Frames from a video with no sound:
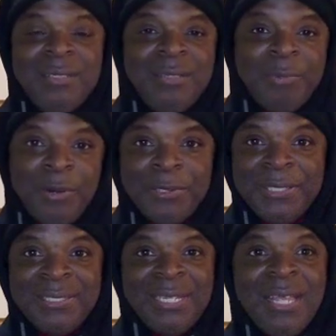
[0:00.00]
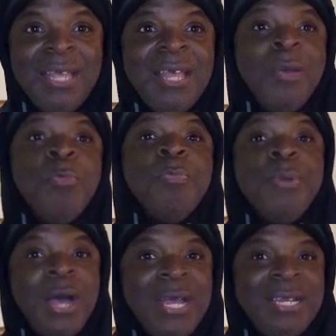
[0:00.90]
the purchase.
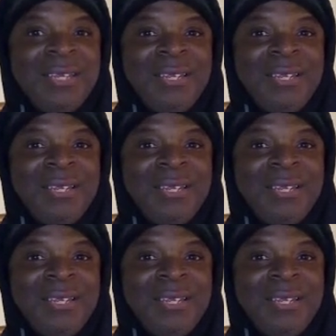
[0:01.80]
But